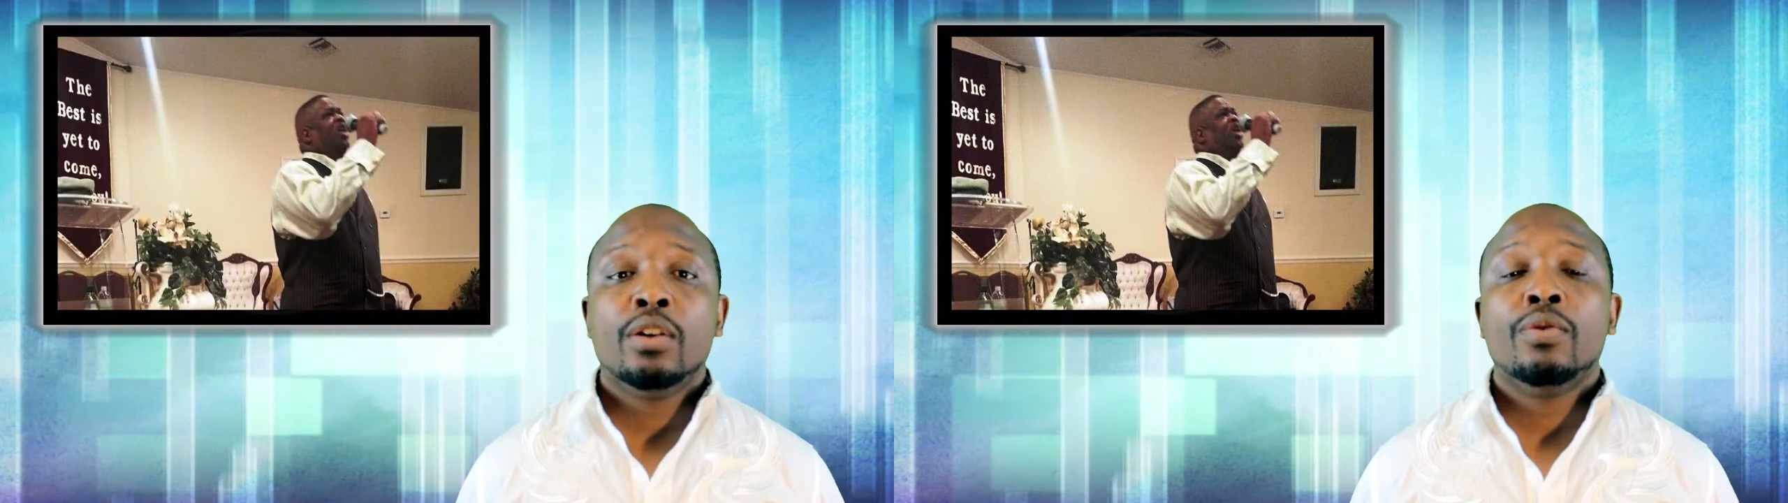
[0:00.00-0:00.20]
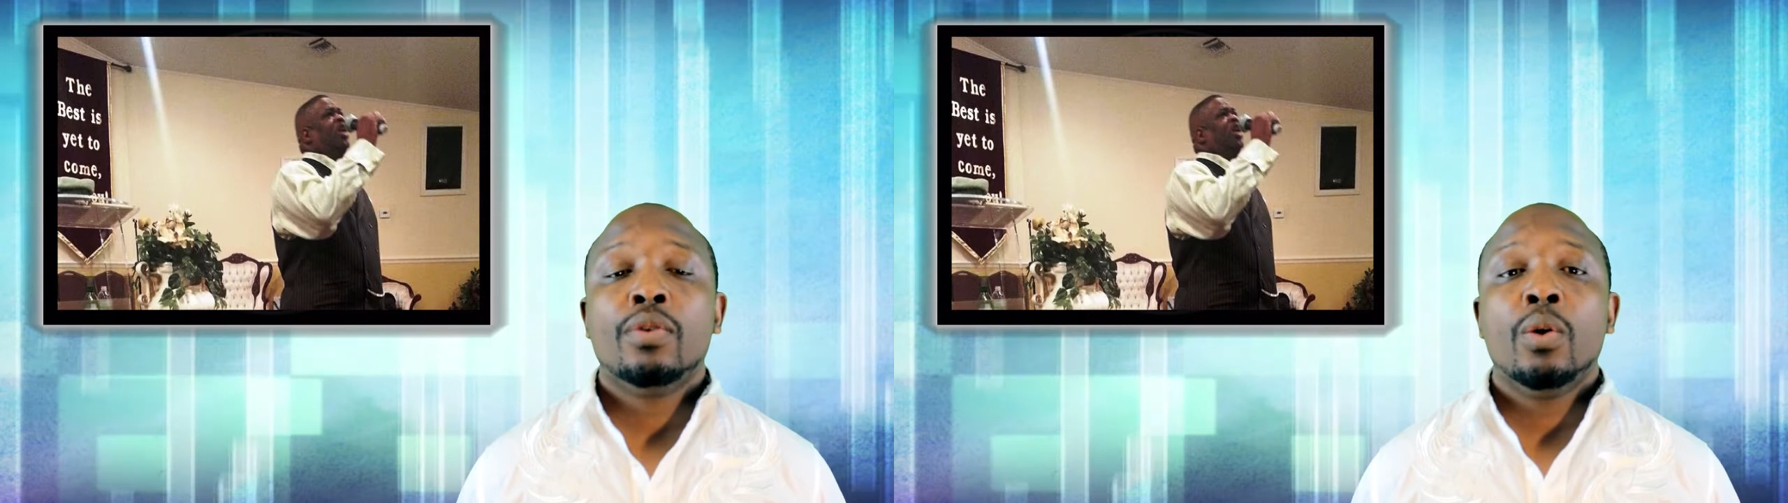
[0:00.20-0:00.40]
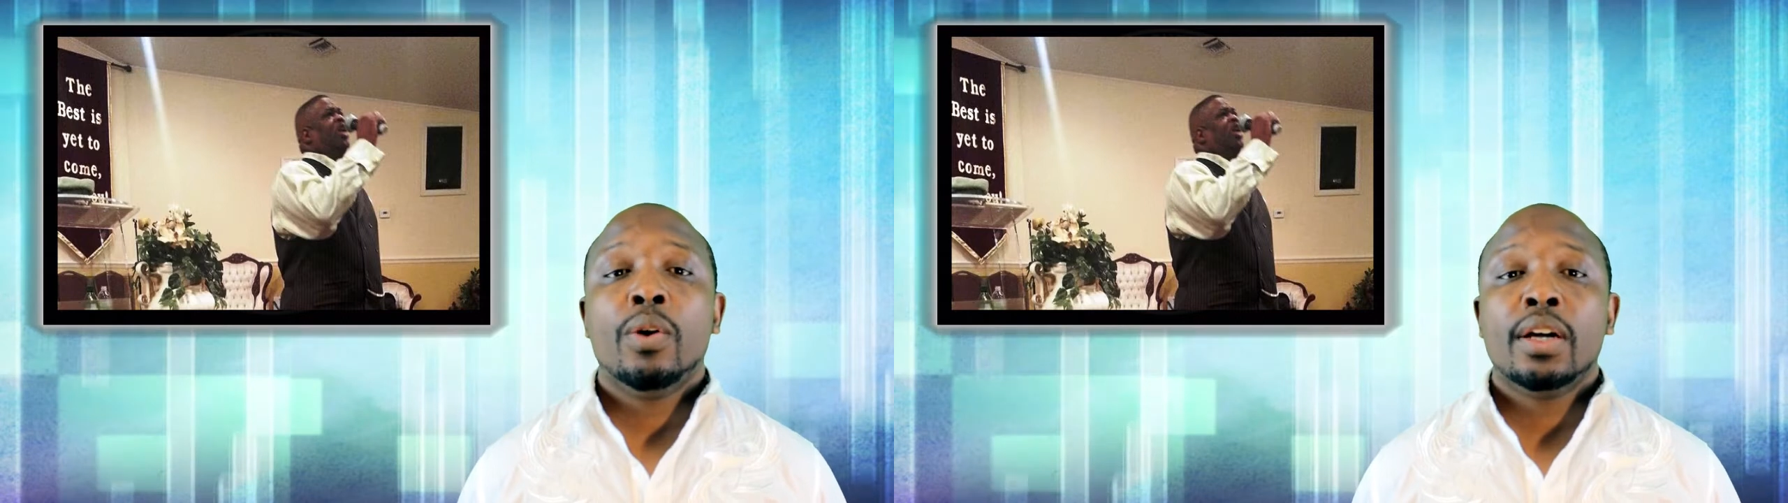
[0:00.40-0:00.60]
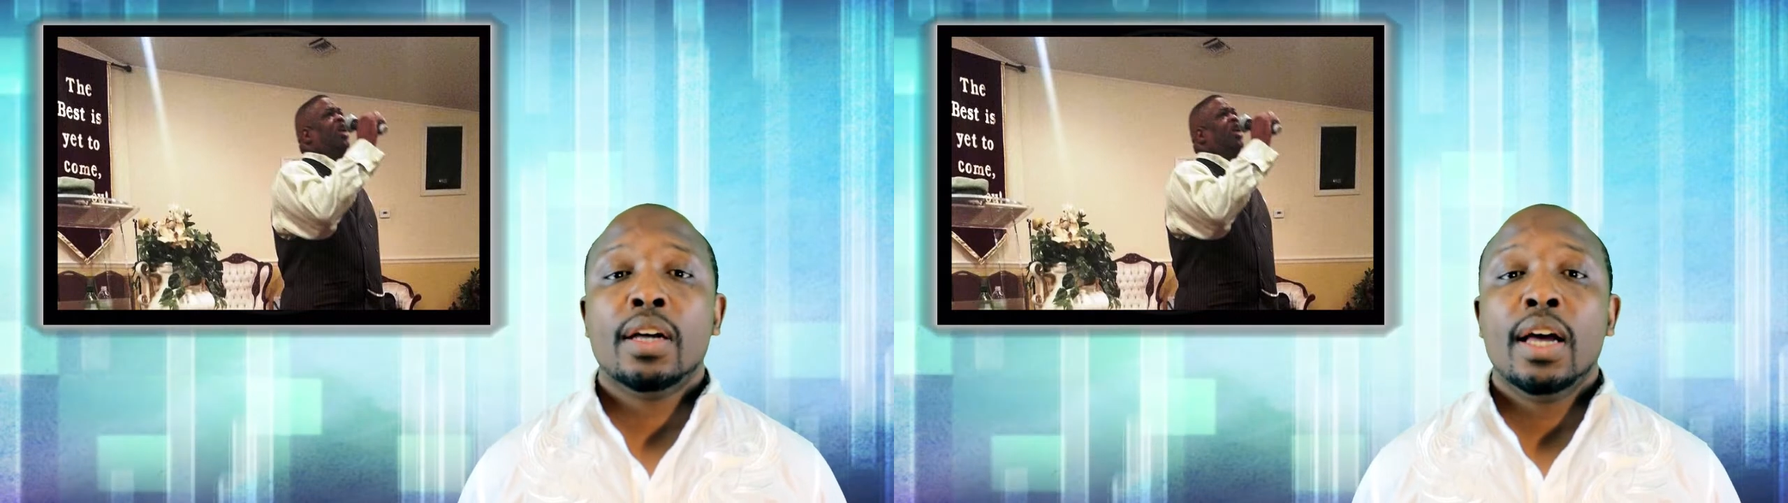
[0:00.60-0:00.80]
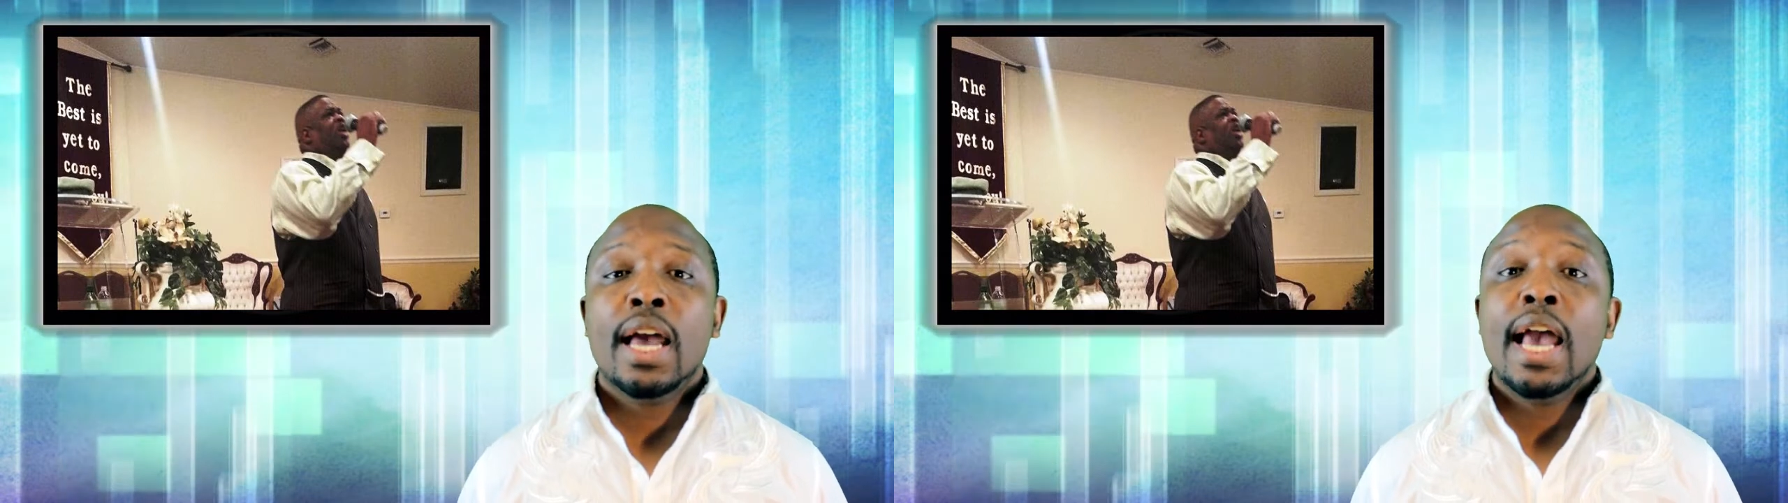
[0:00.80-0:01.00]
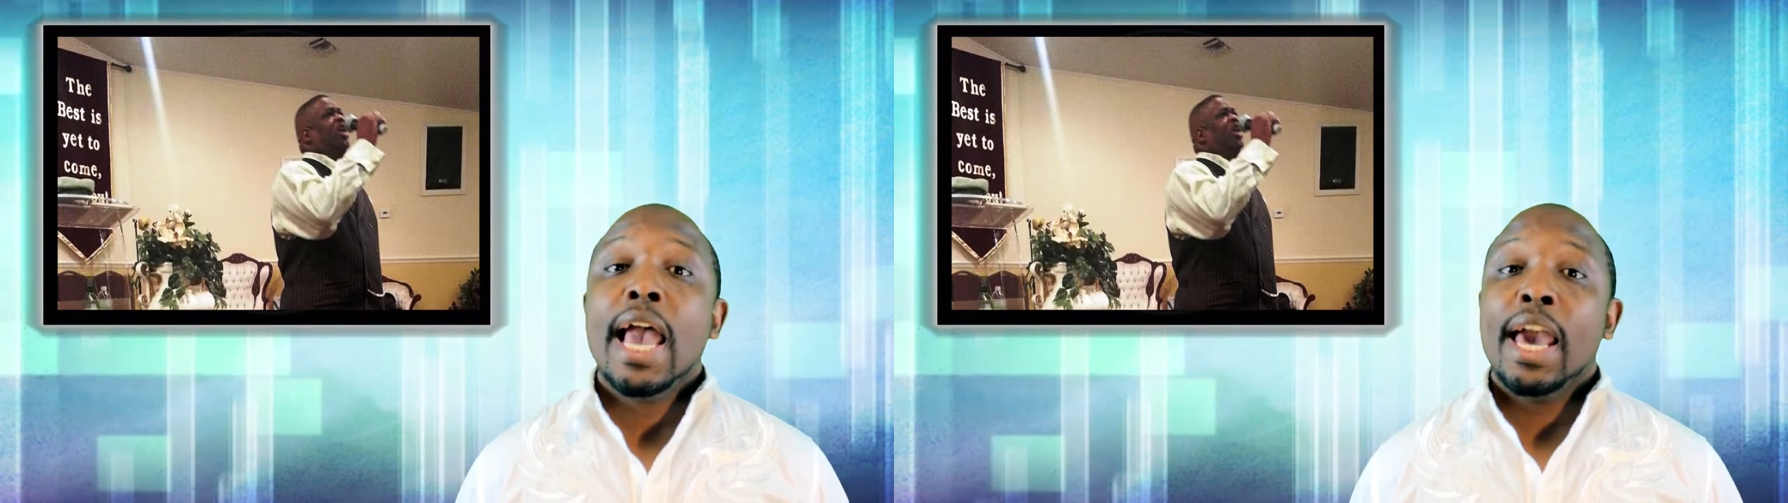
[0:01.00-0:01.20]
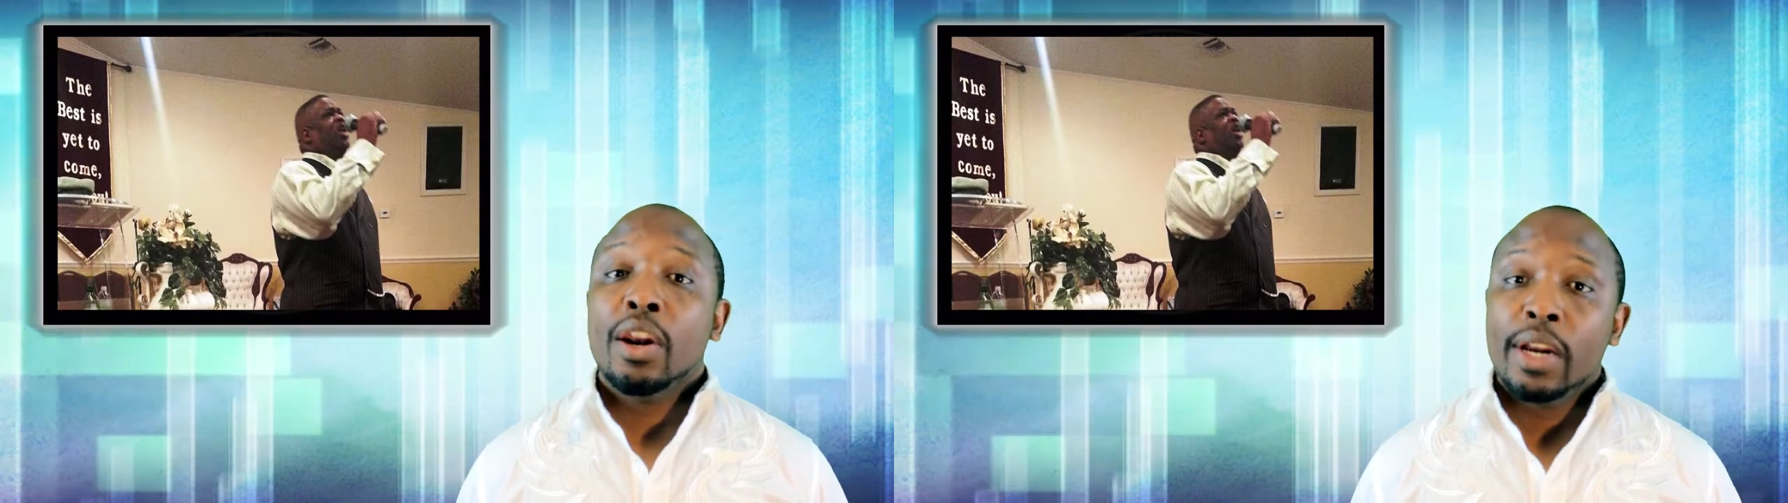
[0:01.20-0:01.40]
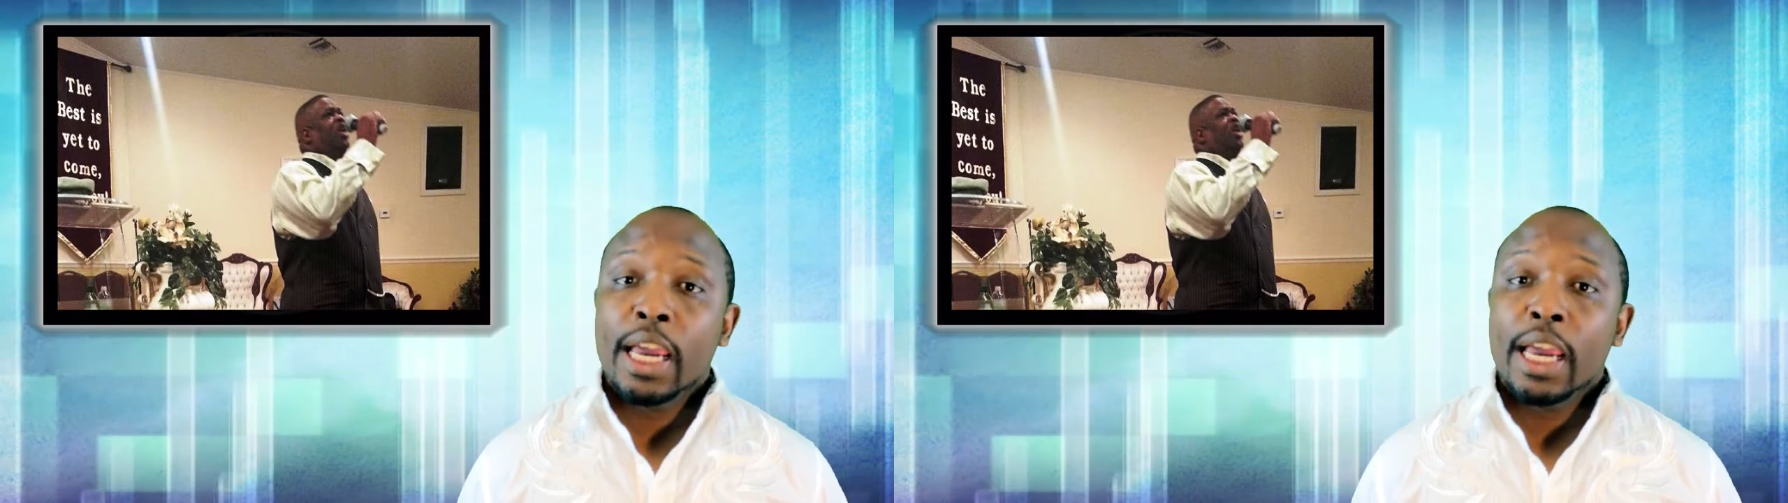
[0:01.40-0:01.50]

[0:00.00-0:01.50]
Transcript: Florida. And on